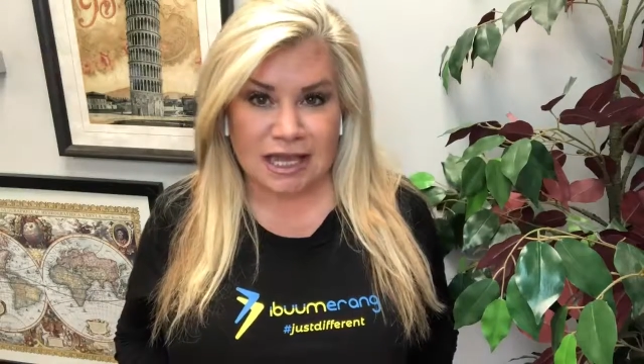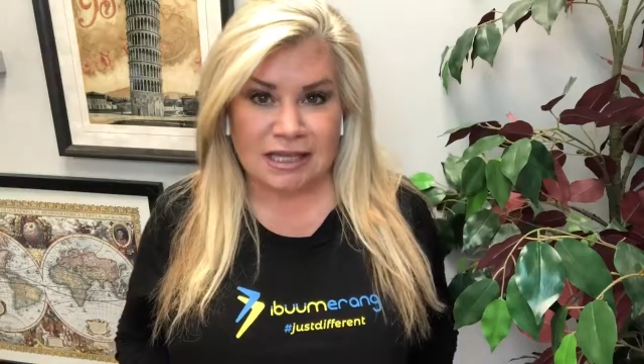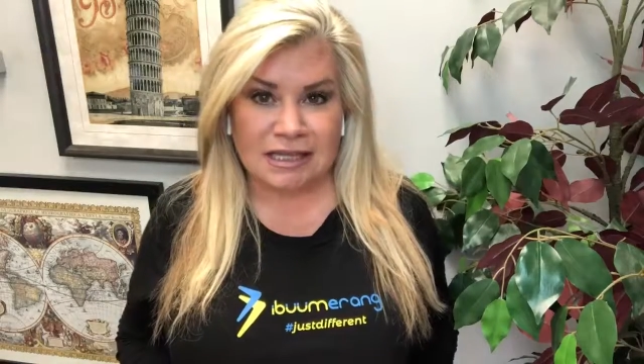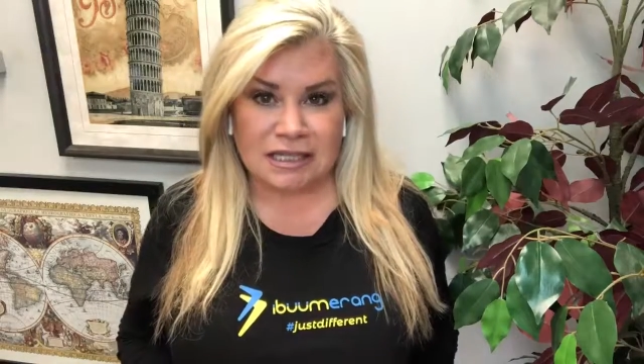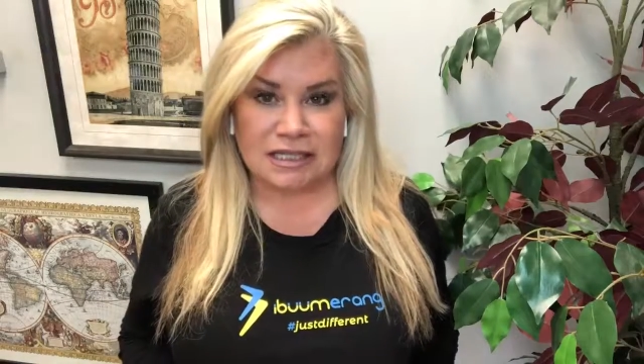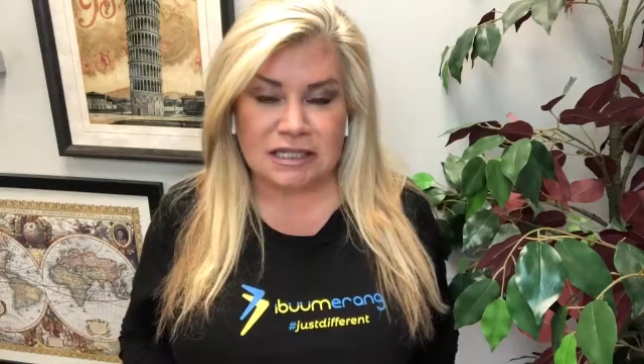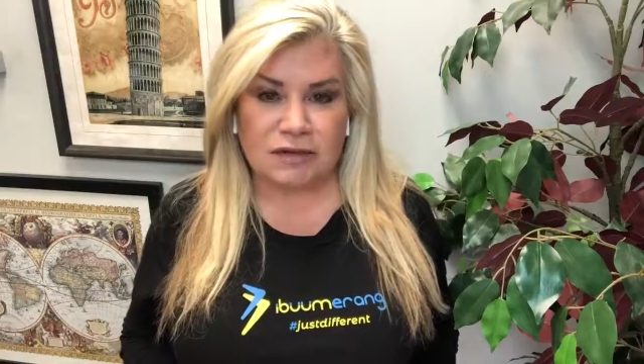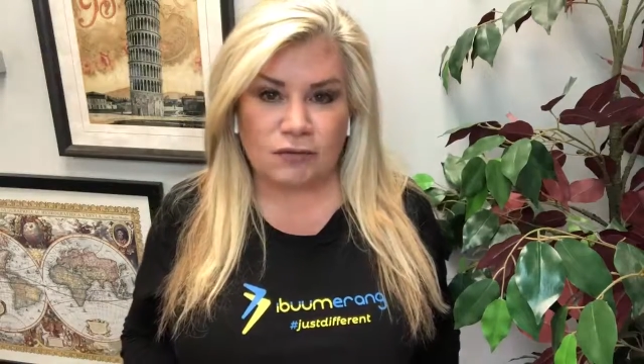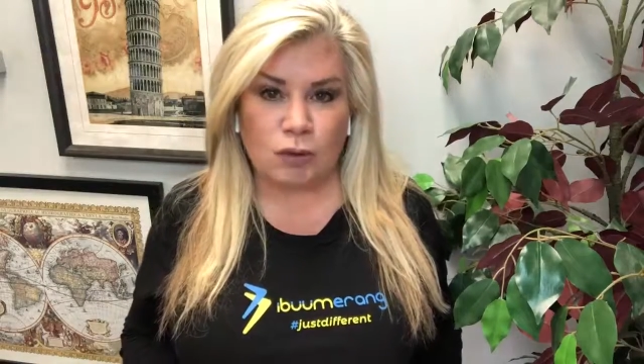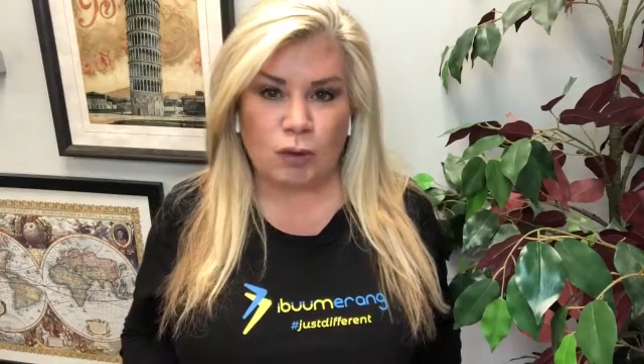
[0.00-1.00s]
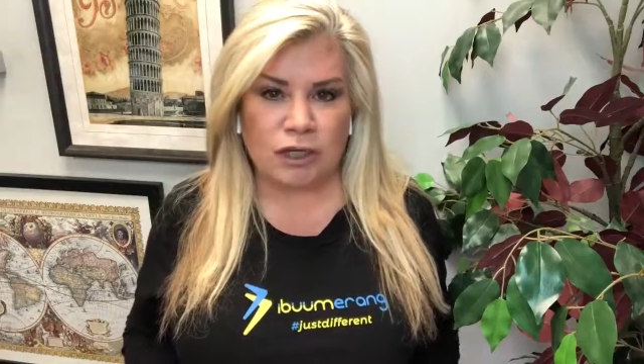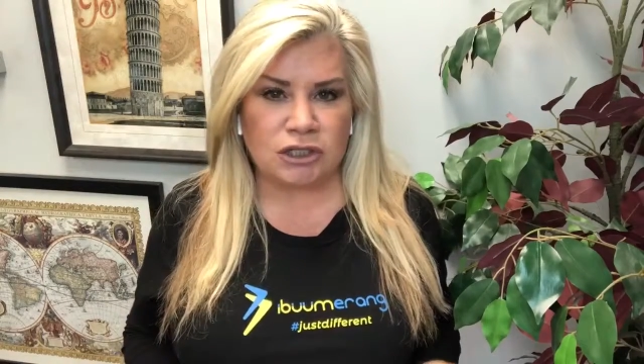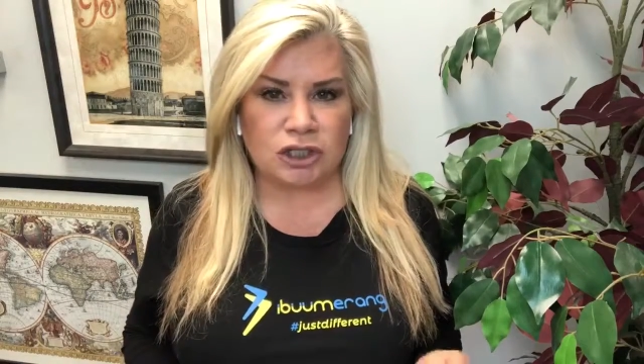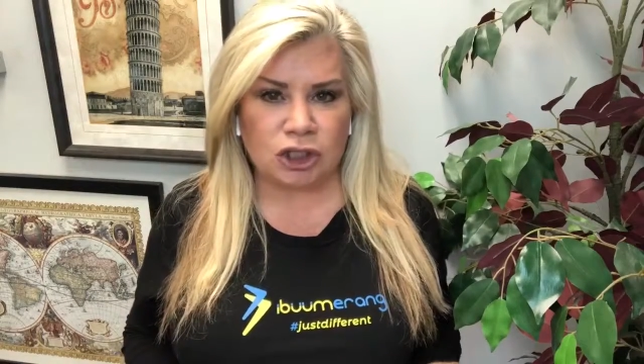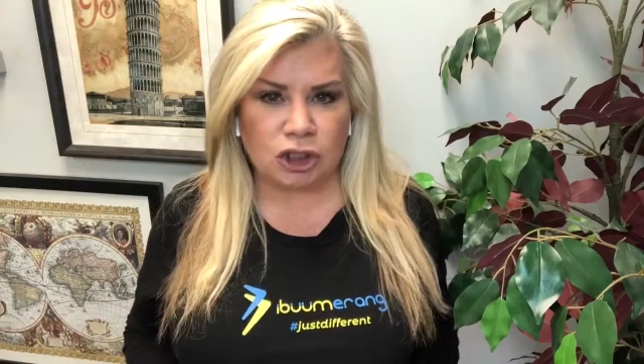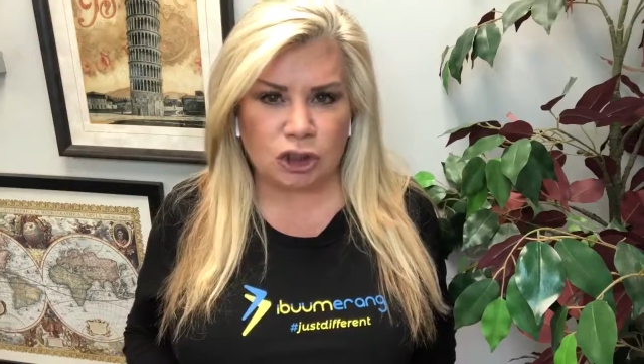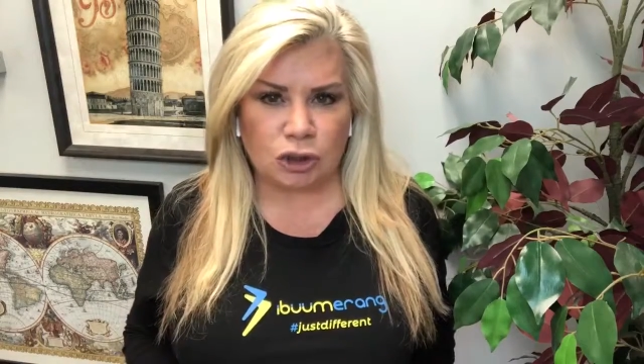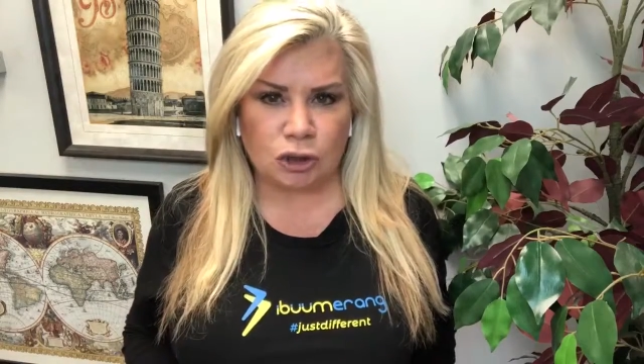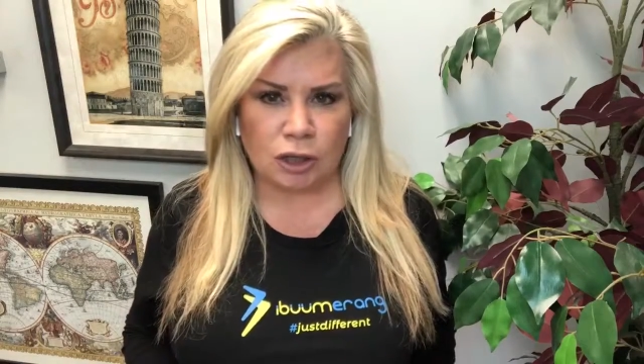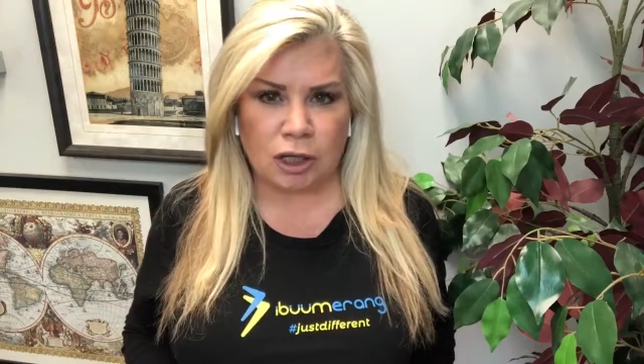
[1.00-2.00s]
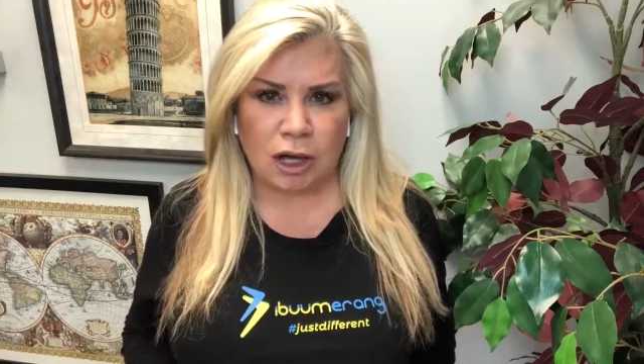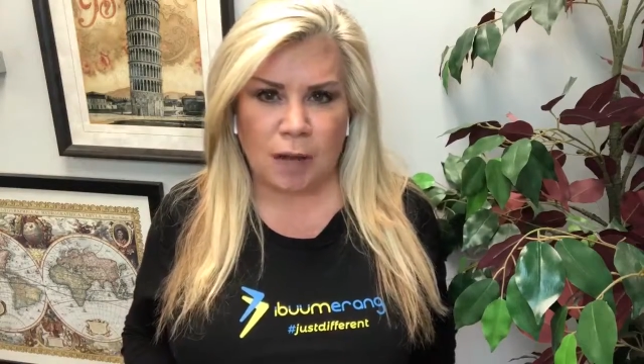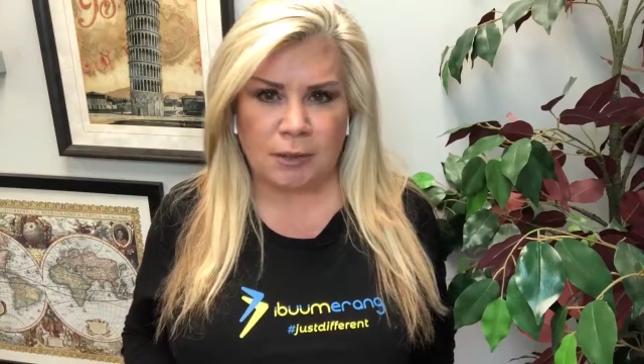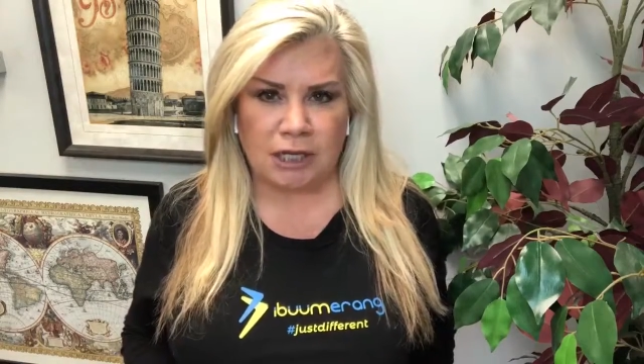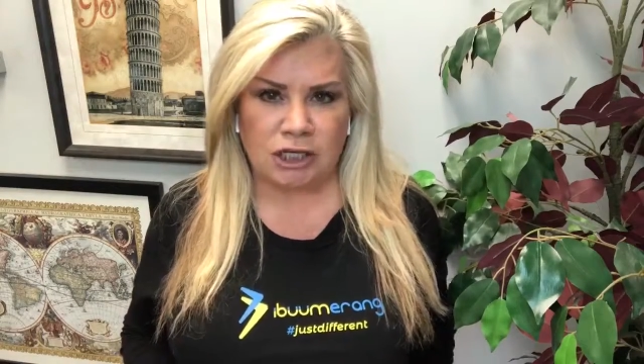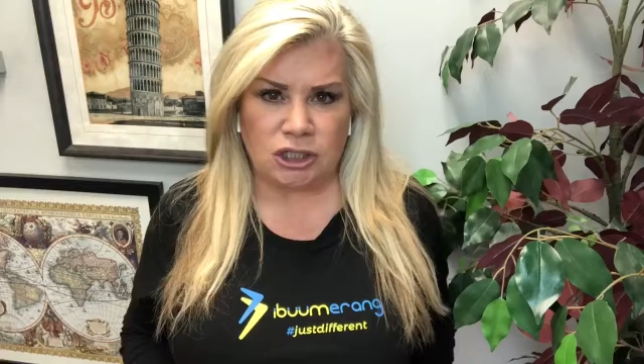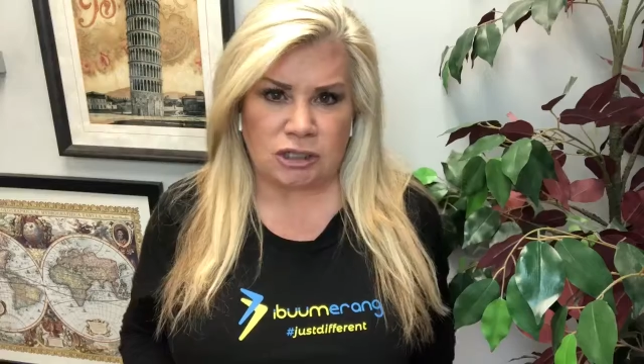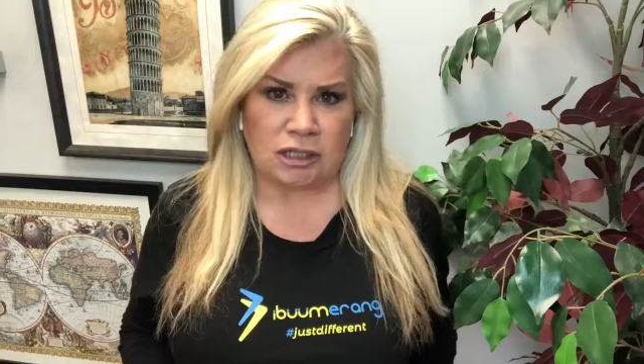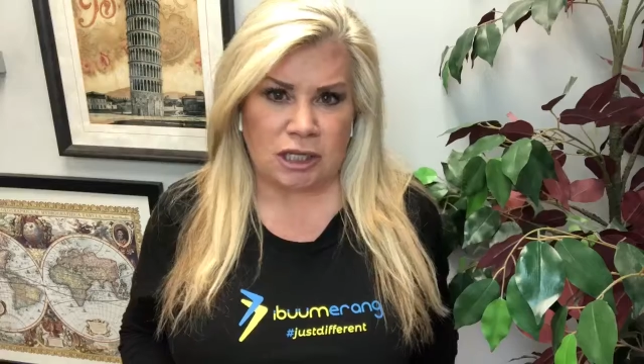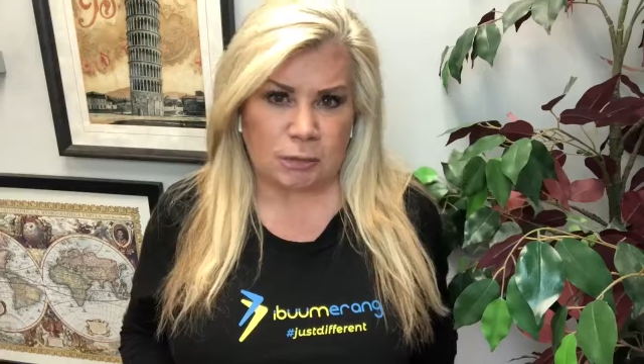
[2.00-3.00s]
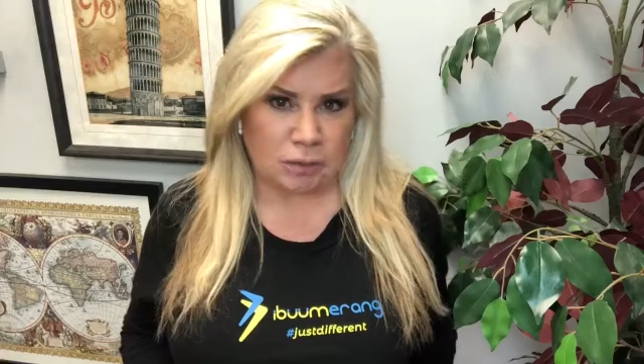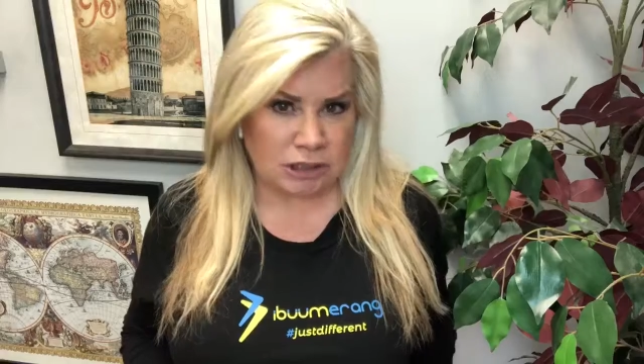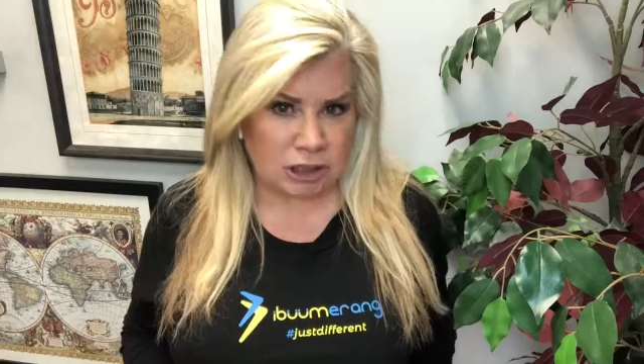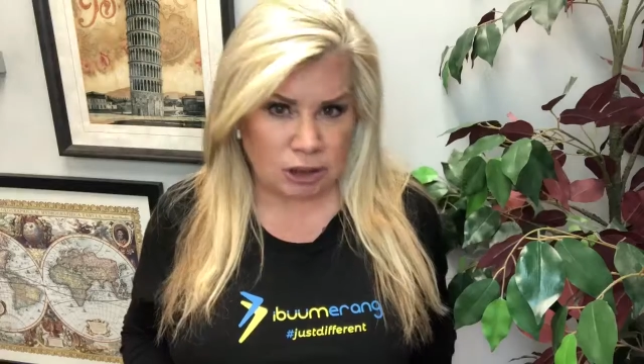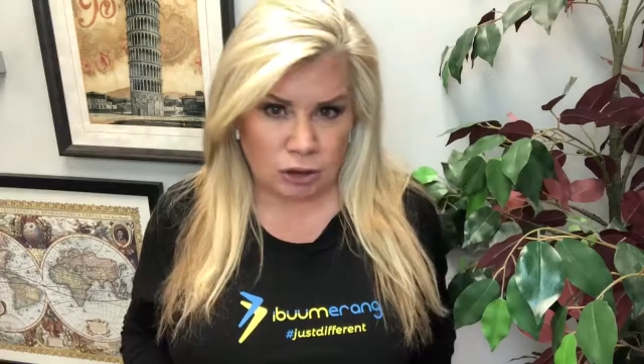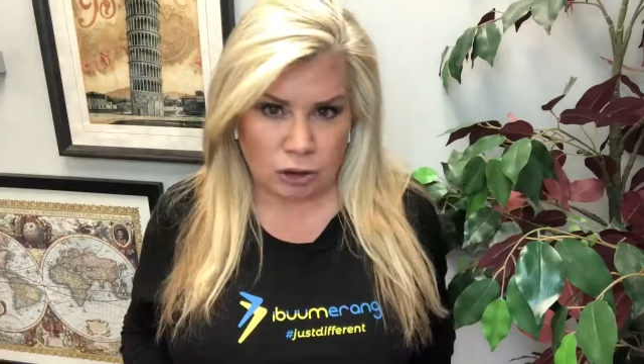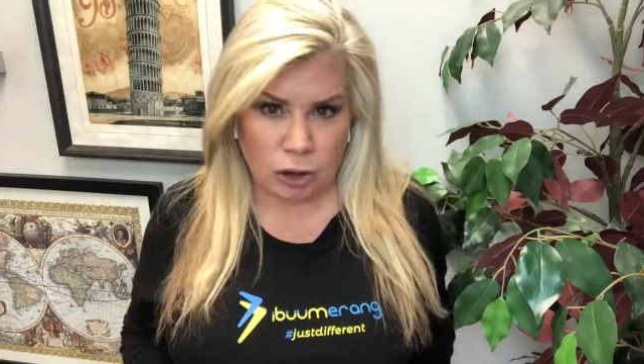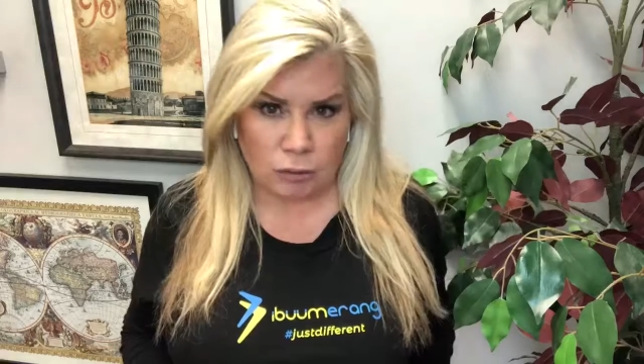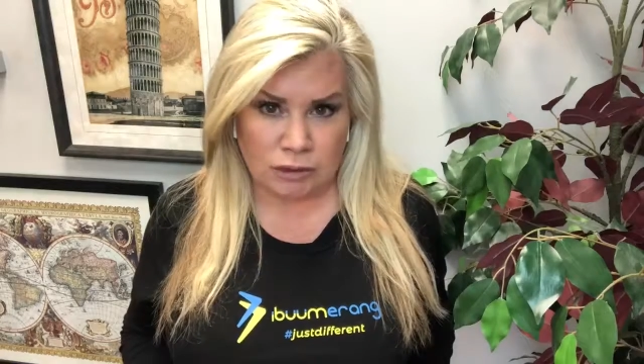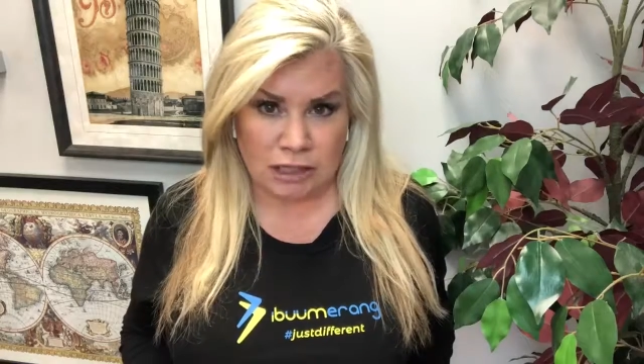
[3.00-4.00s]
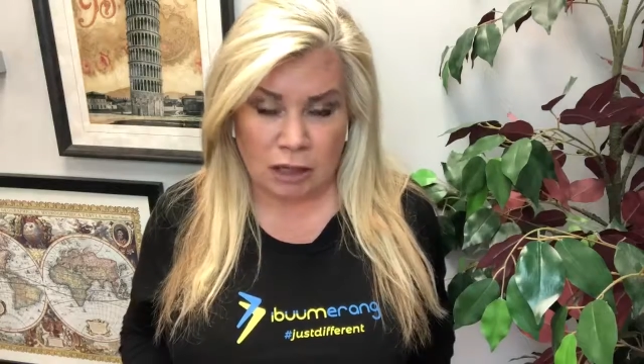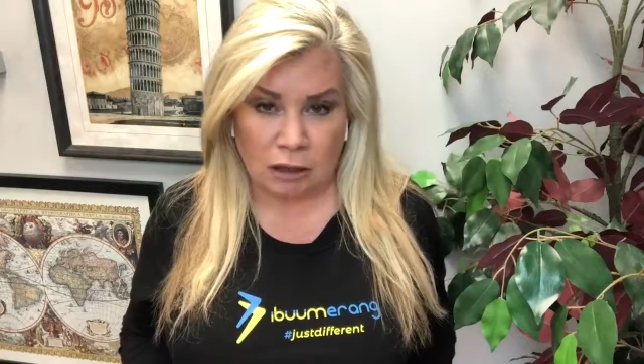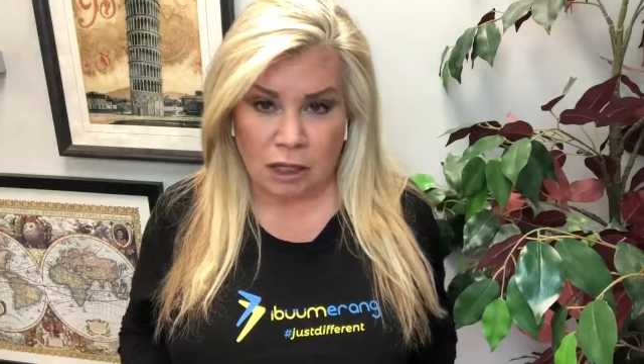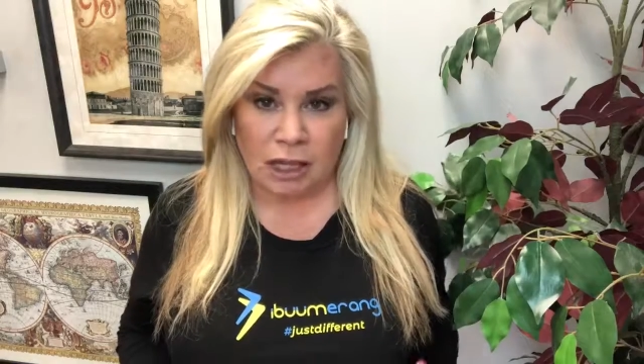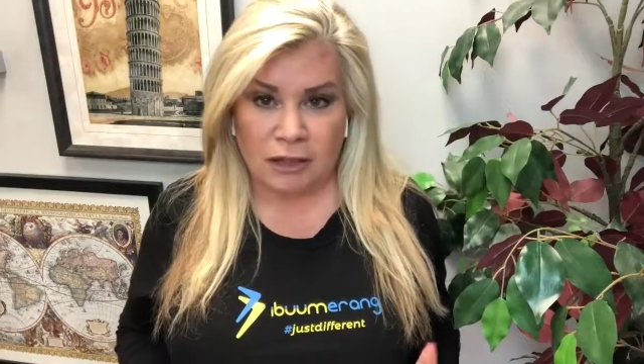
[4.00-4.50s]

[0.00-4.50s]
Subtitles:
And this is if you want to secure accommodations, like a particular hotel.